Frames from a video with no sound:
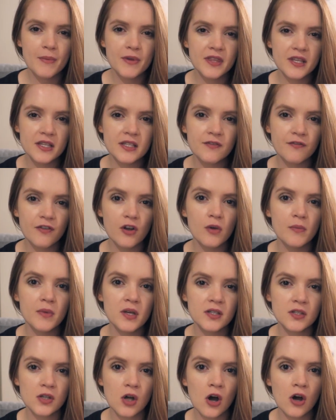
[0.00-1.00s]
But this film
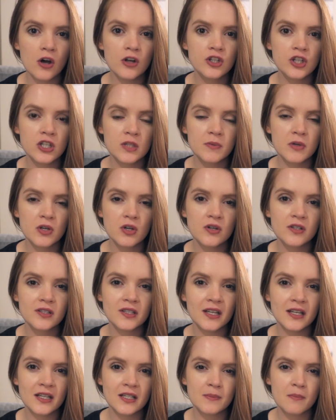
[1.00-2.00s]
is odd just because
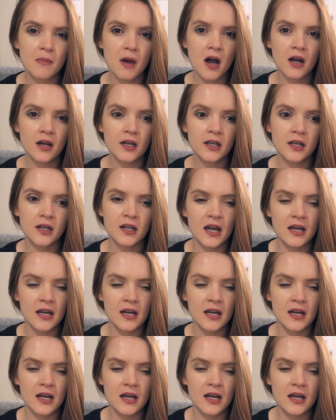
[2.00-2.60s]
it is marketed